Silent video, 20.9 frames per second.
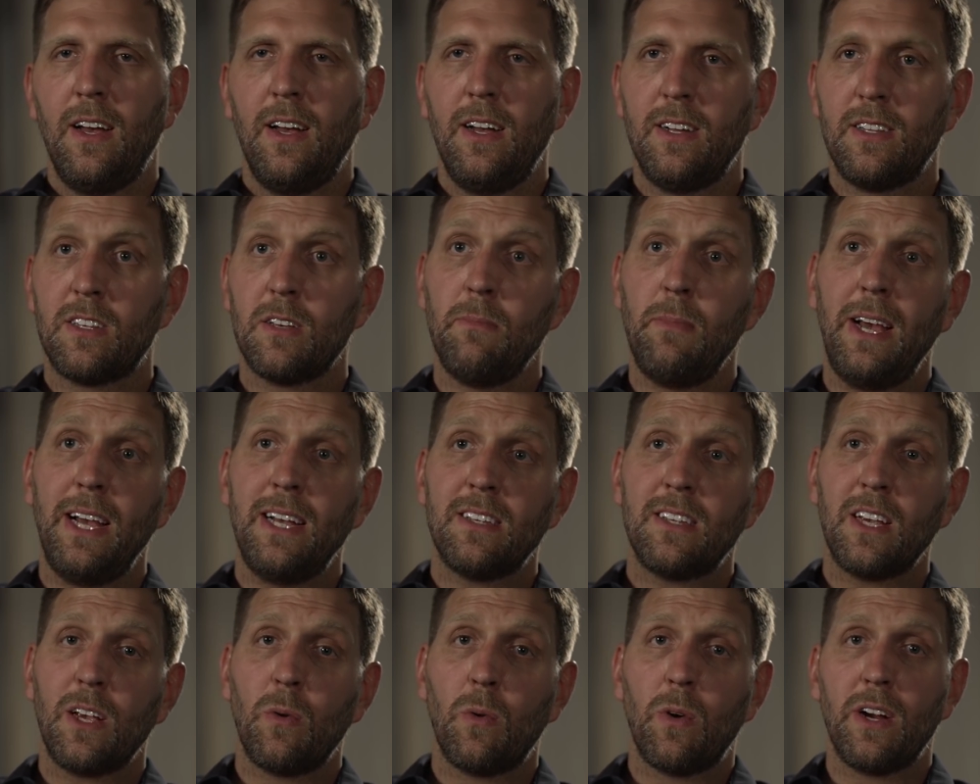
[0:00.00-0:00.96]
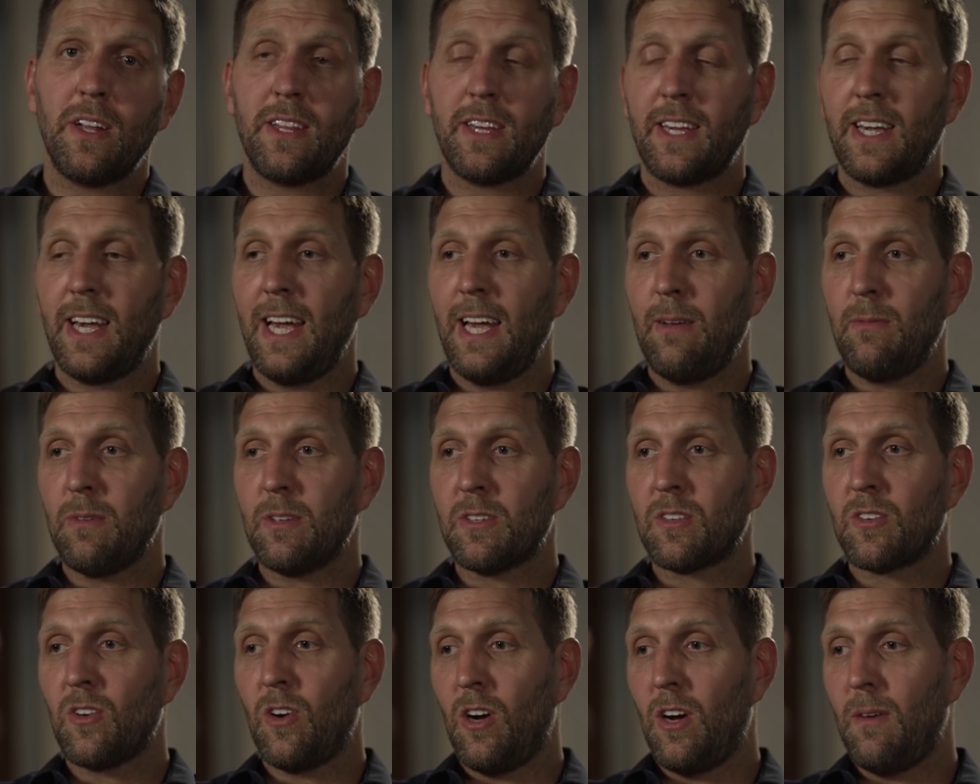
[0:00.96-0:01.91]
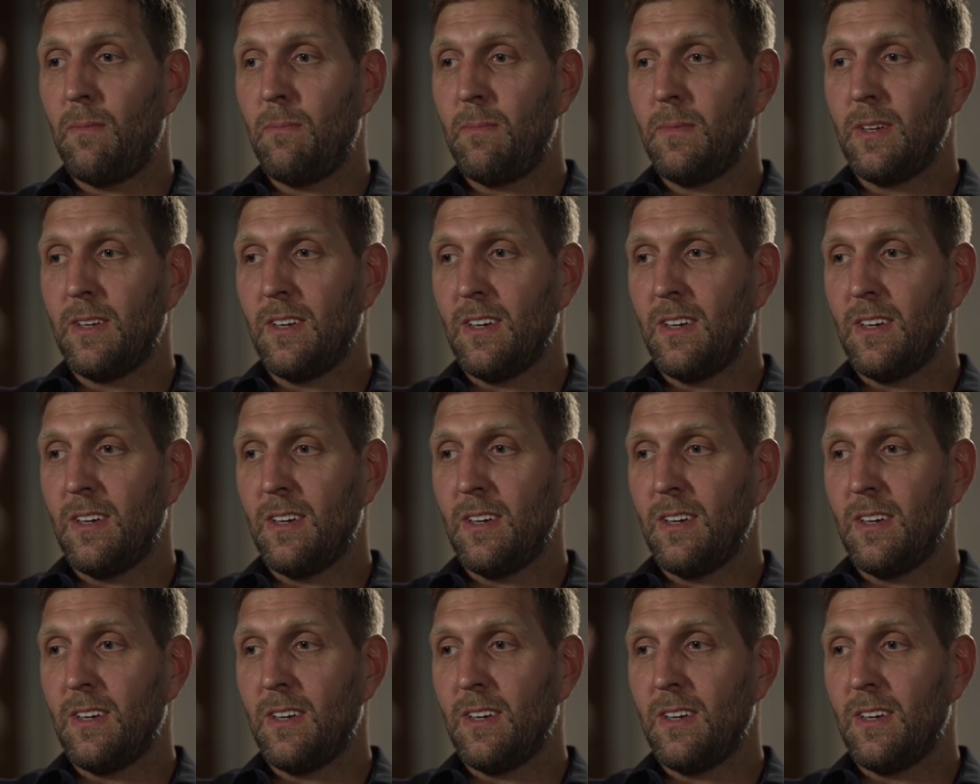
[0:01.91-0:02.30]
it's amazing where the game has come.